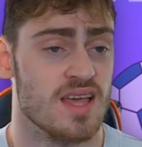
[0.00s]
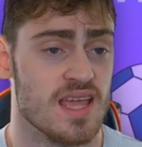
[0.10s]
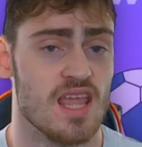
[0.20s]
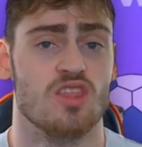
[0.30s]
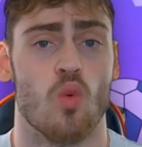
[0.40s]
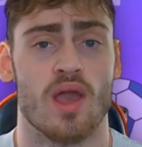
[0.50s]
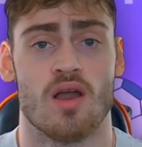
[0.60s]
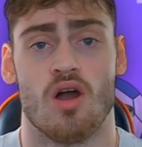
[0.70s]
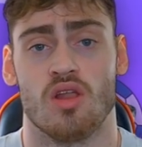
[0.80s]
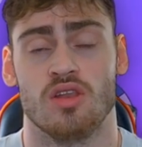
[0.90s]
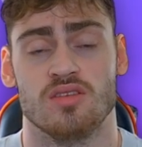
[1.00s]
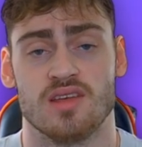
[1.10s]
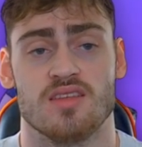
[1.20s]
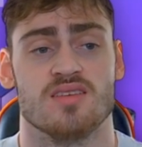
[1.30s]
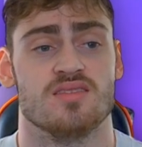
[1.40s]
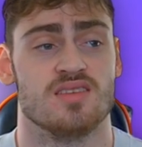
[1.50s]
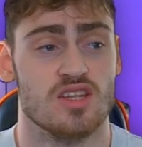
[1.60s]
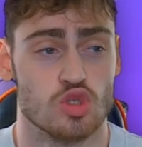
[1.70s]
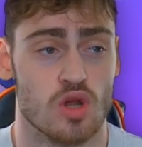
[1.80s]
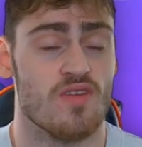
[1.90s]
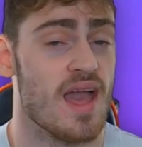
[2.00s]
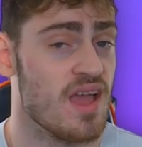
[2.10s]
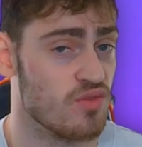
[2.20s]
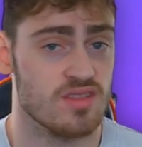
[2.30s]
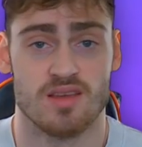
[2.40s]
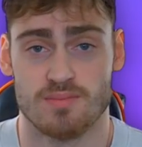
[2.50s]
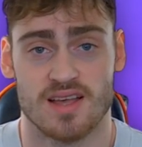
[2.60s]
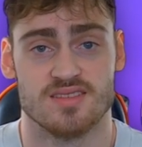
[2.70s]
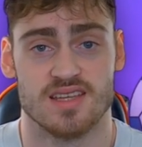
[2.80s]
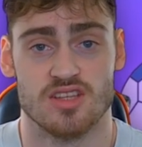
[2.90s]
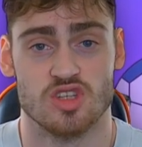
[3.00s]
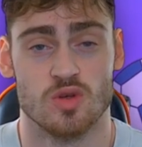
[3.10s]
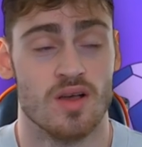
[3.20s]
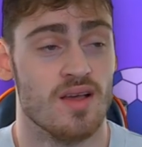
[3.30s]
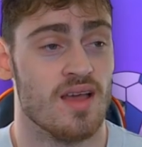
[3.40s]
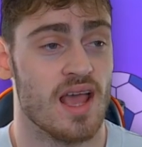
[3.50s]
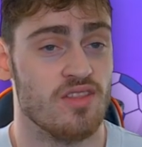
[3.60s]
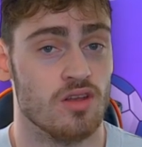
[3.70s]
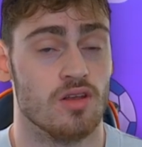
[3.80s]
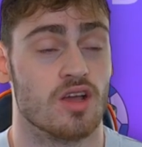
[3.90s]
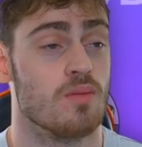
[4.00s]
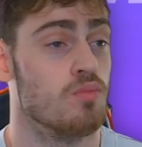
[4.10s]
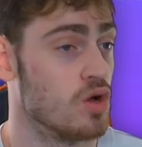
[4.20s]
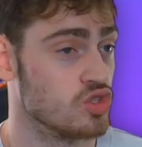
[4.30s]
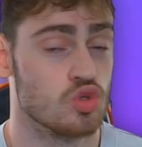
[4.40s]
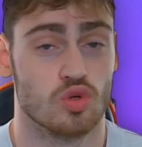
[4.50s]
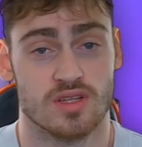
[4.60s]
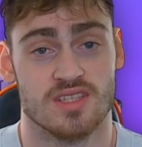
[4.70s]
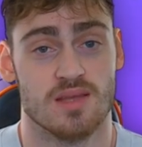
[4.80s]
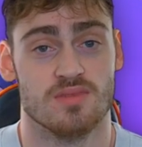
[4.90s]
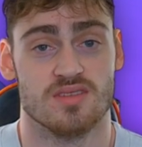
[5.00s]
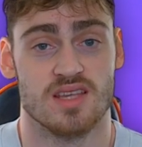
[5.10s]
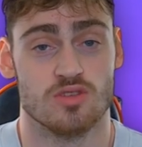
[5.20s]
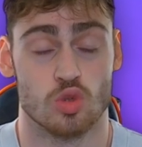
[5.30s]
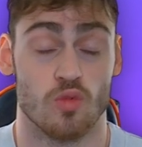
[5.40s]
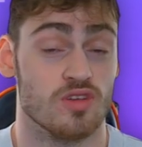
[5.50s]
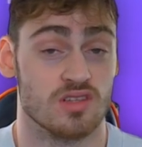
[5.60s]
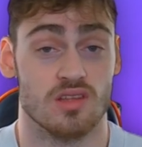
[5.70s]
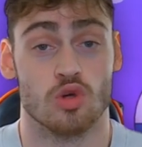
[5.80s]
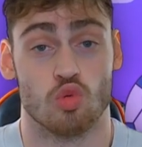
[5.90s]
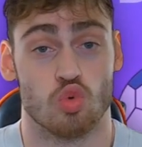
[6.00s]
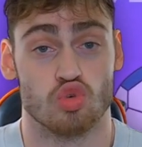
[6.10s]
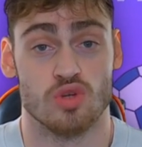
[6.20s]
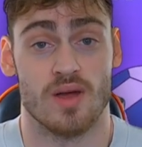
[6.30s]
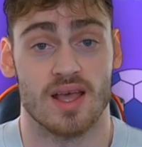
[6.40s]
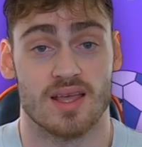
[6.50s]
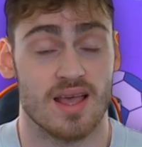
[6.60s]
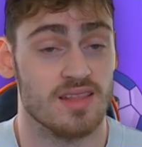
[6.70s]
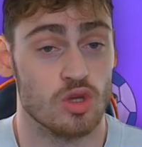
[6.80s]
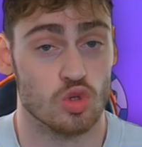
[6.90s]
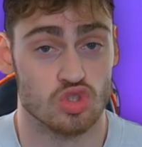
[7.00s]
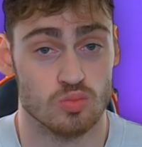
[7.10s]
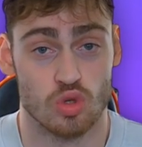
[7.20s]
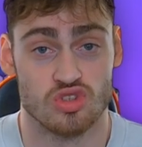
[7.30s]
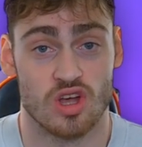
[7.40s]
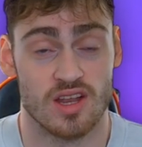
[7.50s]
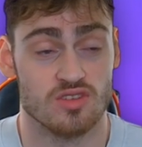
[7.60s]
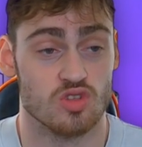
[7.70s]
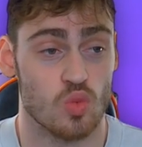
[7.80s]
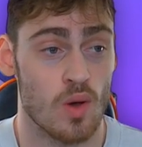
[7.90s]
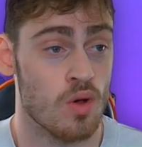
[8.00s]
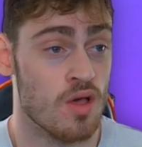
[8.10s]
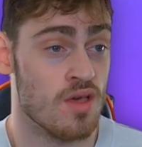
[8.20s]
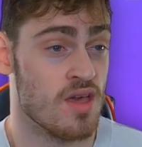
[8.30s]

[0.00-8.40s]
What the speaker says: Either way, Haaland is at the centre of everything Man City do, and they look like a much stronger team this season. Obviously, they've got Rodri back, and they got some more signings as well.